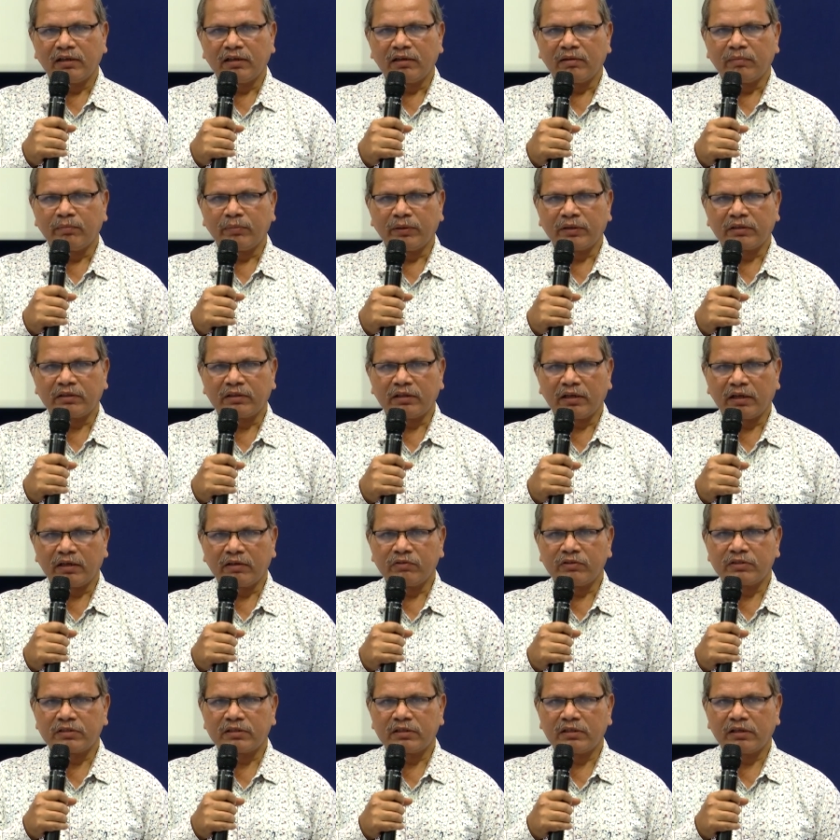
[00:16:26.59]
birth
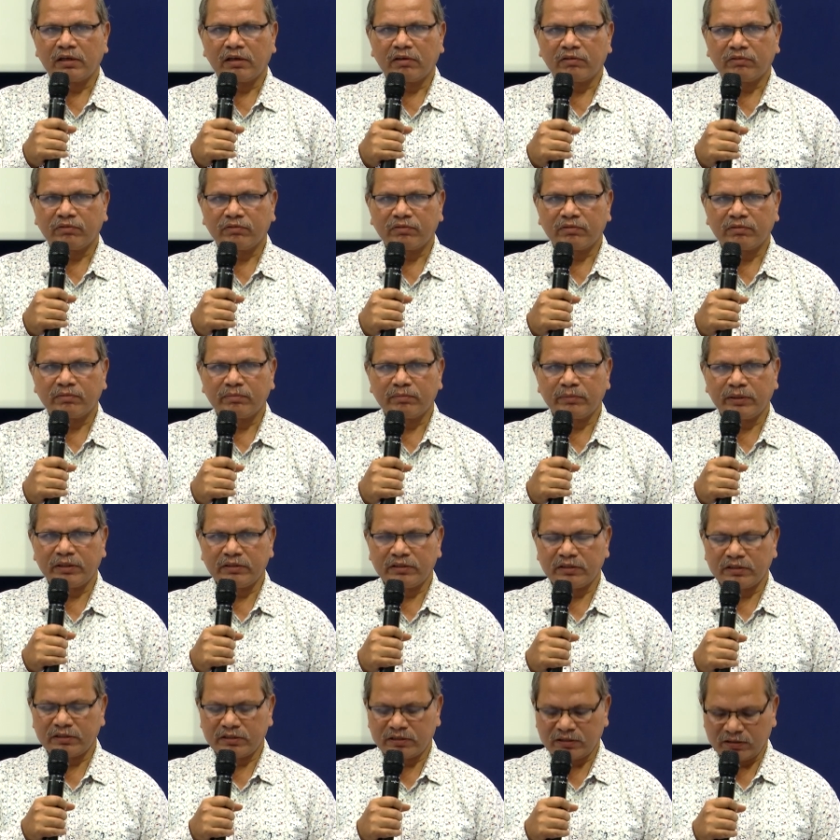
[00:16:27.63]
anniversary of
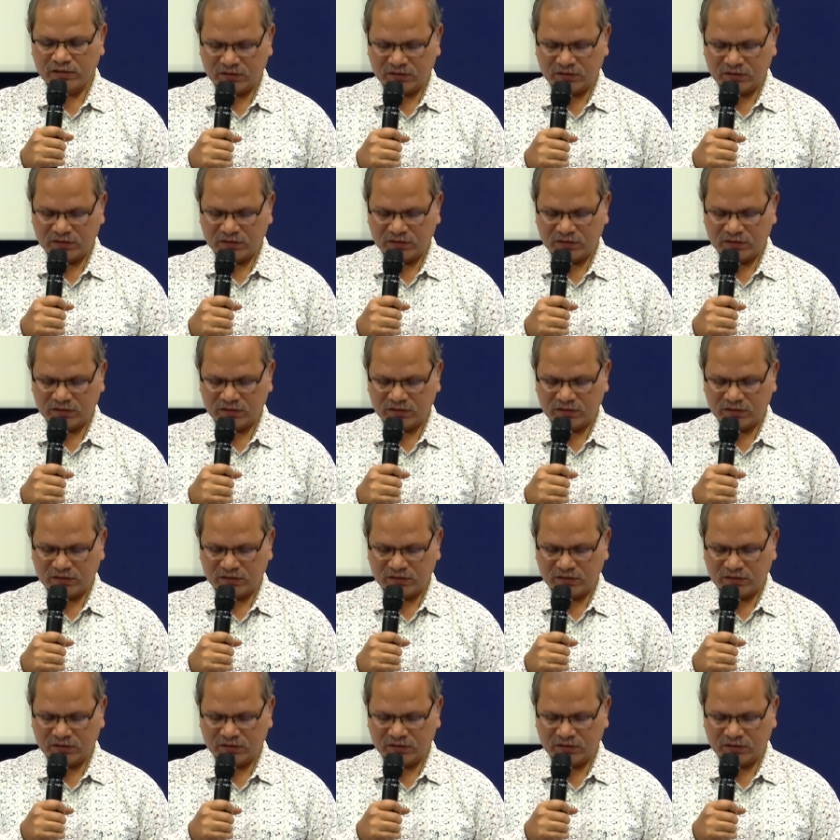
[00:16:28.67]
Major